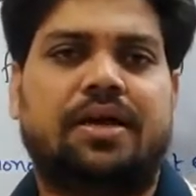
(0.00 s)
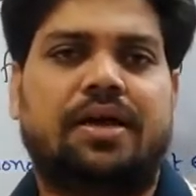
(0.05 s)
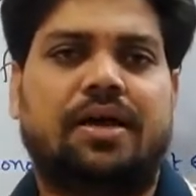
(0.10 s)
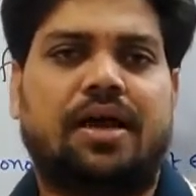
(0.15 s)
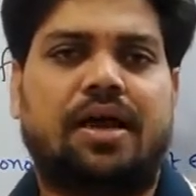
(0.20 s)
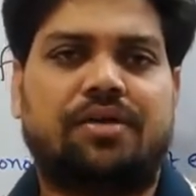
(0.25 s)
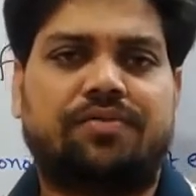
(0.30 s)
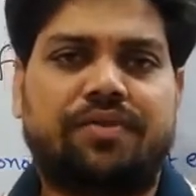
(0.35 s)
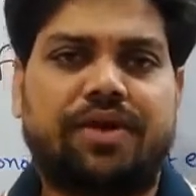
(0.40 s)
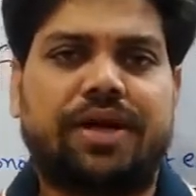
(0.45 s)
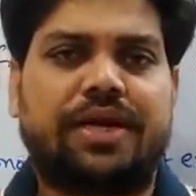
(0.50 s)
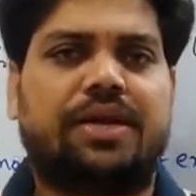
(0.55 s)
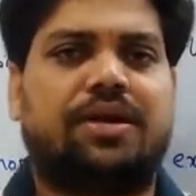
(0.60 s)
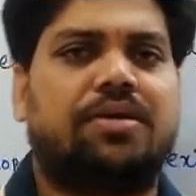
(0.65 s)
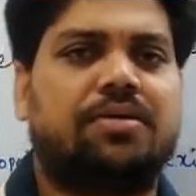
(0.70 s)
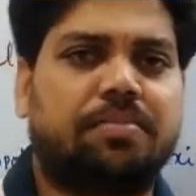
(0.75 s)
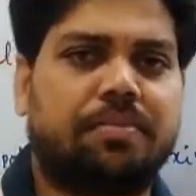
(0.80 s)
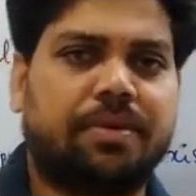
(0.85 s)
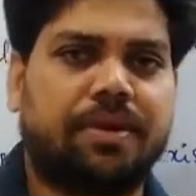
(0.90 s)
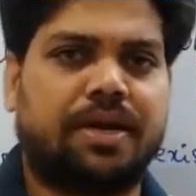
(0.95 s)
or find
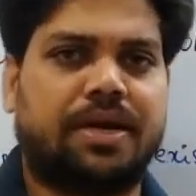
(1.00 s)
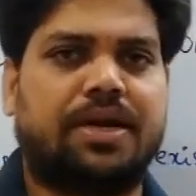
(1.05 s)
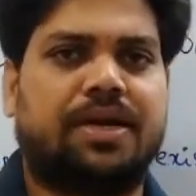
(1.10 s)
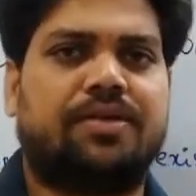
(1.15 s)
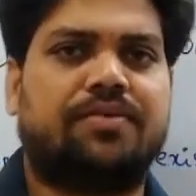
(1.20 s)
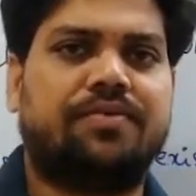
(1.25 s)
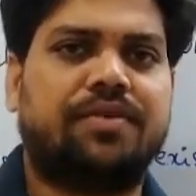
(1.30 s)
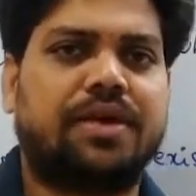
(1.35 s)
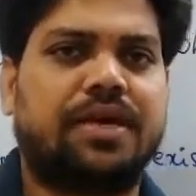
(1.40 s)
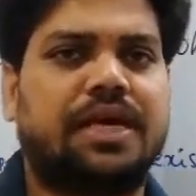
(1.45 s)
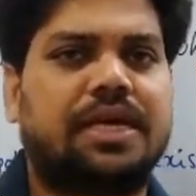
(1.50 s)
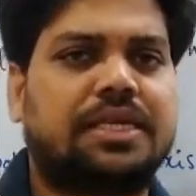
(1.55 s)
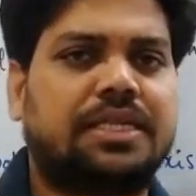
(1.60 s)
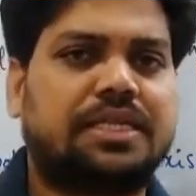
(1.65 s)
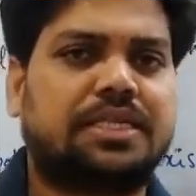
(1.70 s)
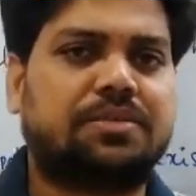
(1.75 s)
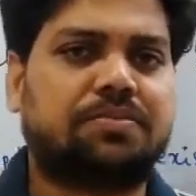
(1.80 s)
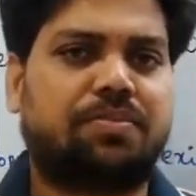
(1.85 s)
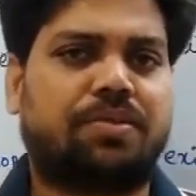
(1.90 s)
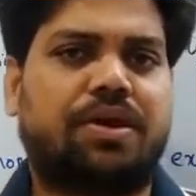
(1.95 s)
out magnetic field at
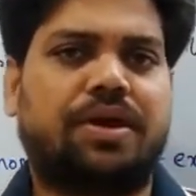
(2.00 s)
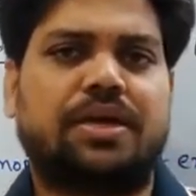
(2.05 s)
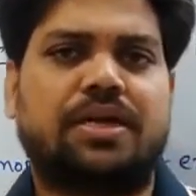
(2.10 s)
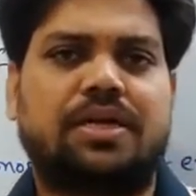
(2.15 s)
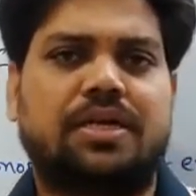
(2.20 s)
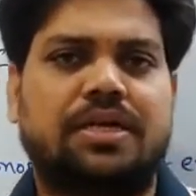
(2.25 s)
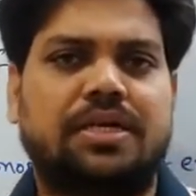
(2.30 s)
this point.